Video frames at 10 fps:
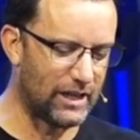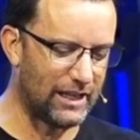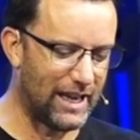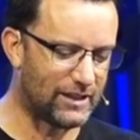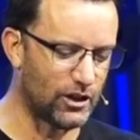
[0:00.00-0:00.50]
a
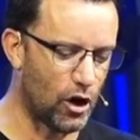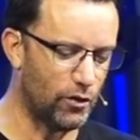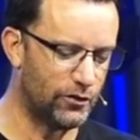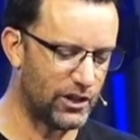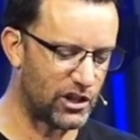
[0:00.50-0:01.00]
lacto-ovo
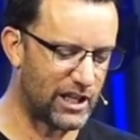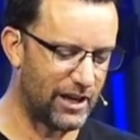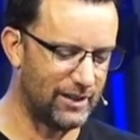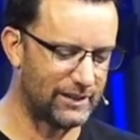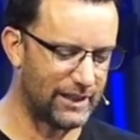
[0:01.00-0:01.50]

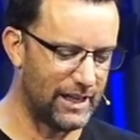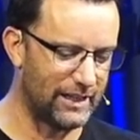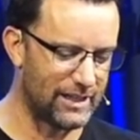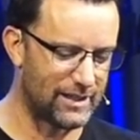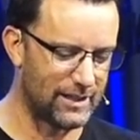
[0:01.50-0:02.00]
vegetarian diet
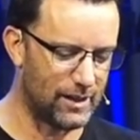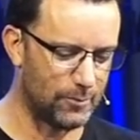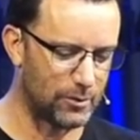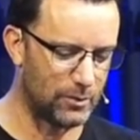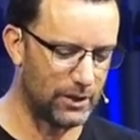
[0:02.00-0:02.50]
as the
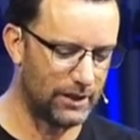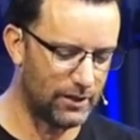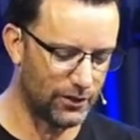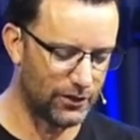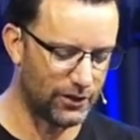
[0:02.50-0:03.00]
optimal
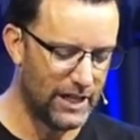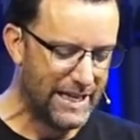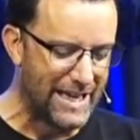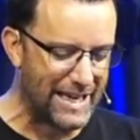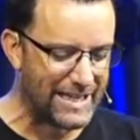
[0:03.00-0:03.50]
health.
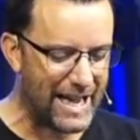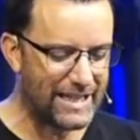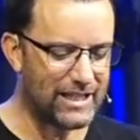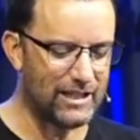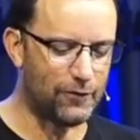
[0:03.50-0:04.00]
In
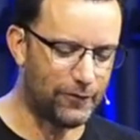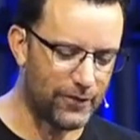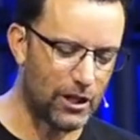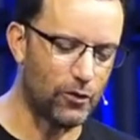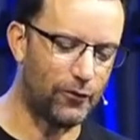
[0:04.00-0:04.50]

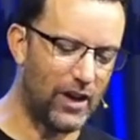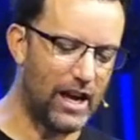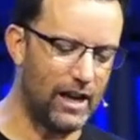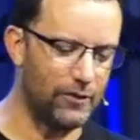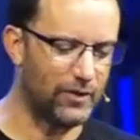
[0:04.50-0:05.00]

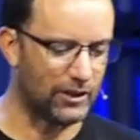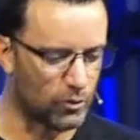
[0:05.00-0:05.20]
1905, Ellen